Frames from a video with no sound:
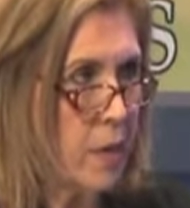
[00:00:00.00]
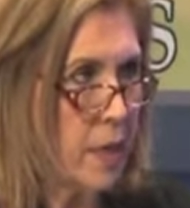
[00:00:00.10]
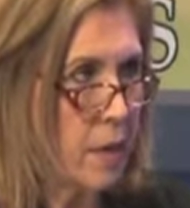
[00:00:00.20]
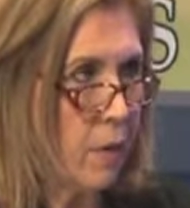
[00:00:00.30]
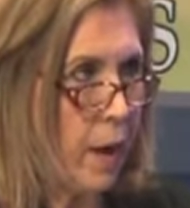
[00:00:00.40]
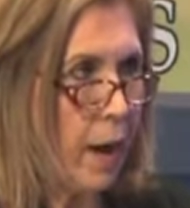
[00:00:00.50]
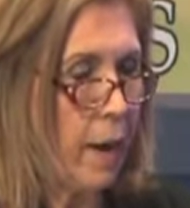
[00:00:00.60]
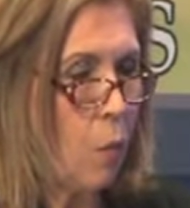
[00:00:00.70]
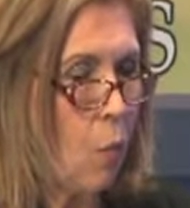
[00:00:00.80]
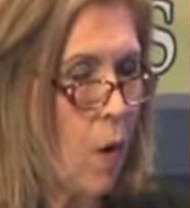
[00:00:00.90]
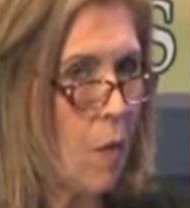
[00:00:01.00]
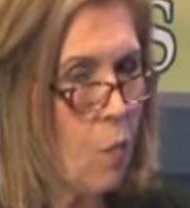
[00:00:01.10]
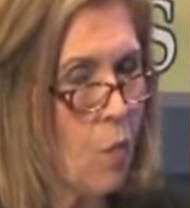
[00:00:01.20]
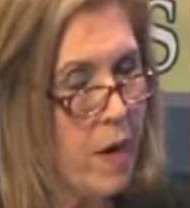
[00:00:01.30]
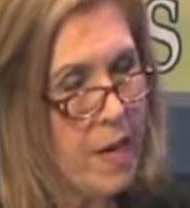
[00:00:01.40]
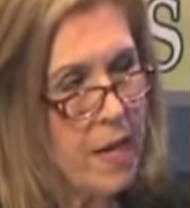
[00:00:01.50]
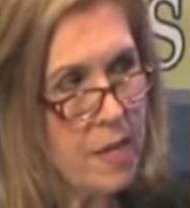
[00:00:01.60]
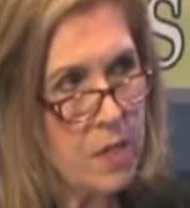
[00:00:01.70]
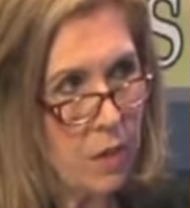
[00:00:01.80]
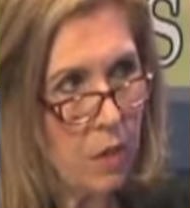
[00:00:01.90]
reiterate what we need
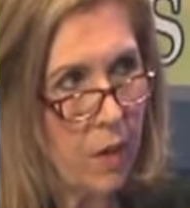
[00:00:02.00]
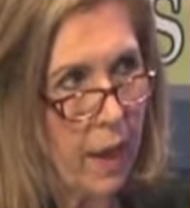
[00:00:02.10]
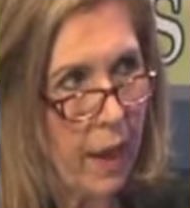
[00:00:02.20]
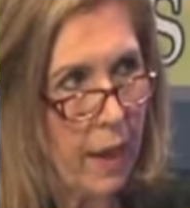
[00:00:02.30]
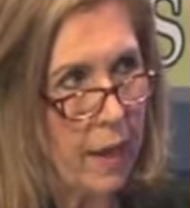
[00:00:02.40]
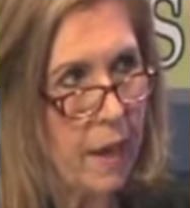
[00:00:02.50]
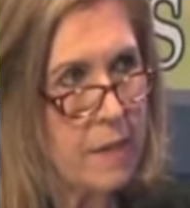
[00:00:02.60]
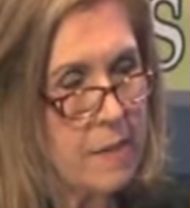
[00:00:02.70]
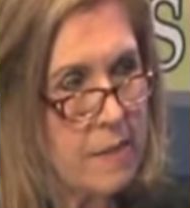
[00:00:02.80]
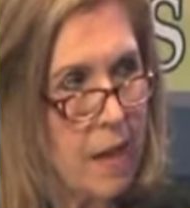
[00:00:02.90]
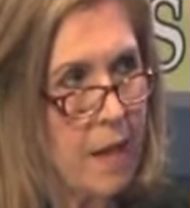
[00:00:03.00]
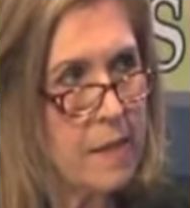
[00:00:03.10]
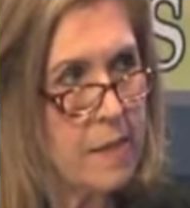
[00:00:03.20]
to look at as signs